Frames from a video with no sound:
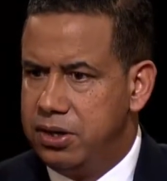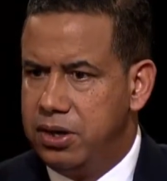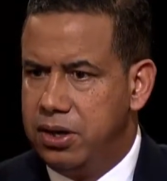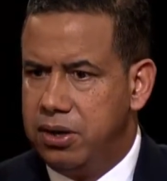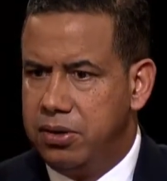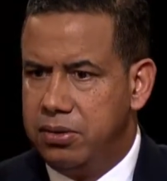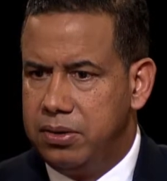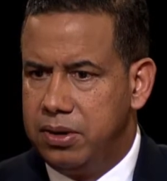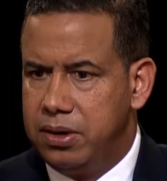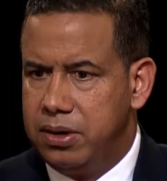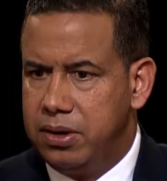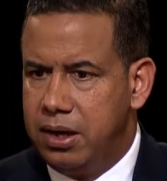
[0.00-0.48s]
You
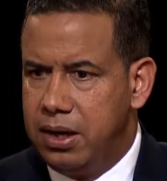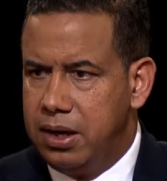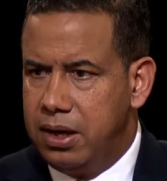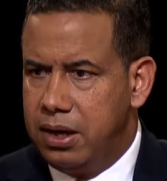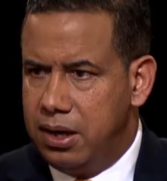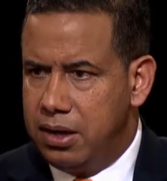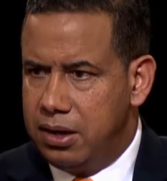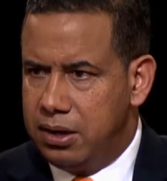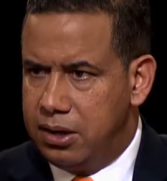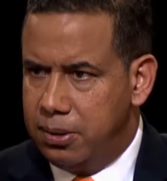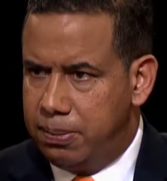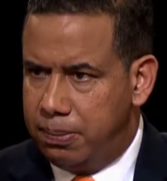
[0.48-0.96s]
know, the,
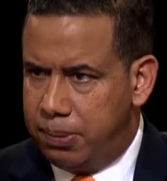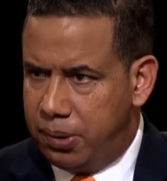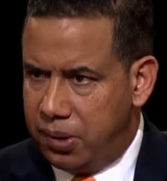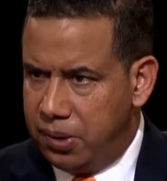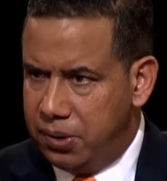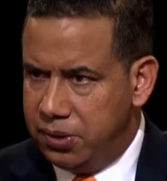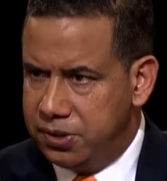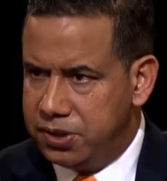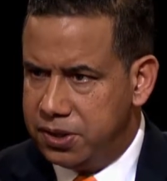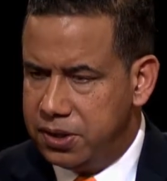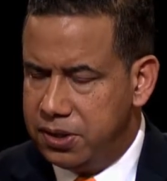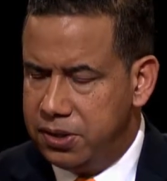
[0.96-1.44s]
the
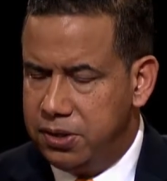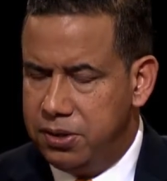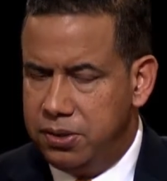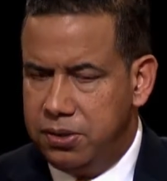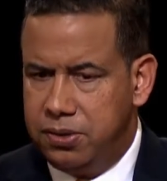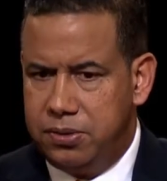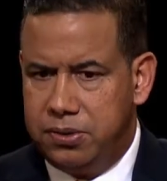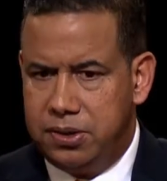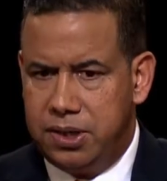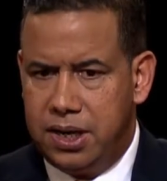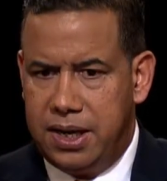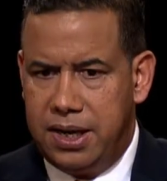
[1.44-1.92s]
person
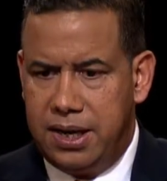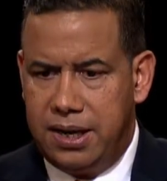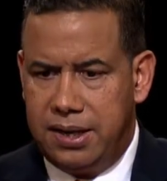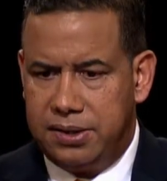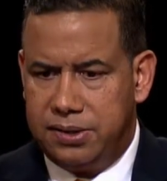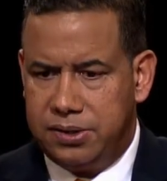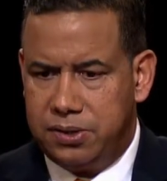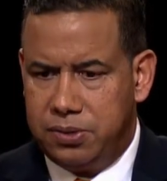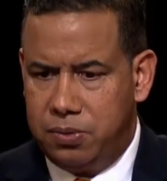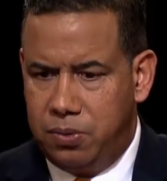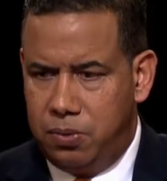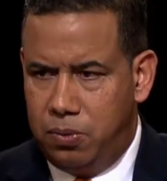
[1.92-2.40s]
who
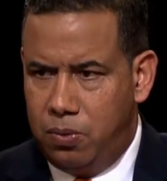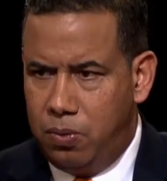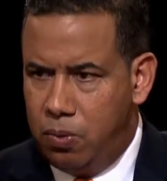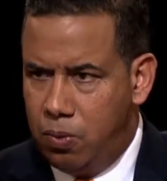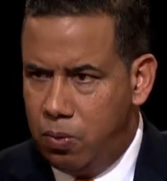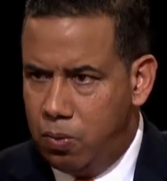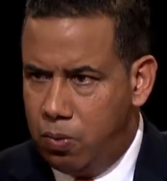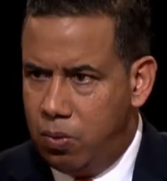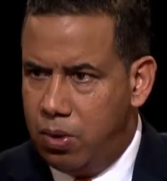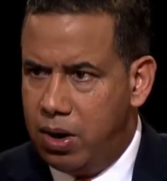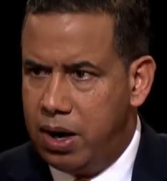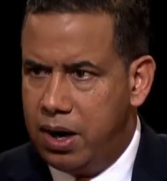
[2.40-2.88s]
takes
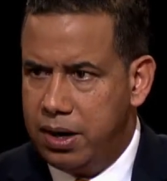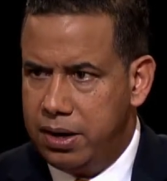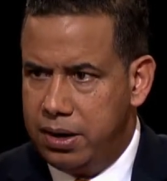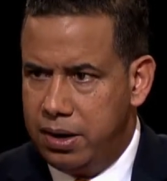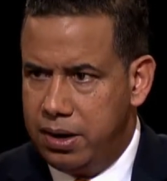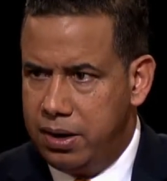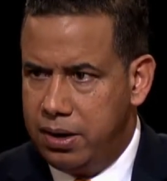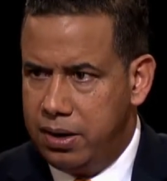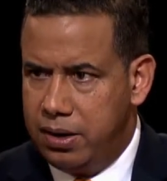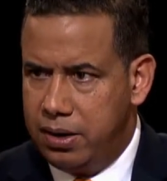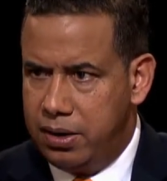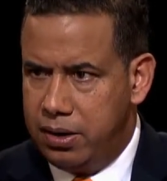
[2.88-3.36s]
one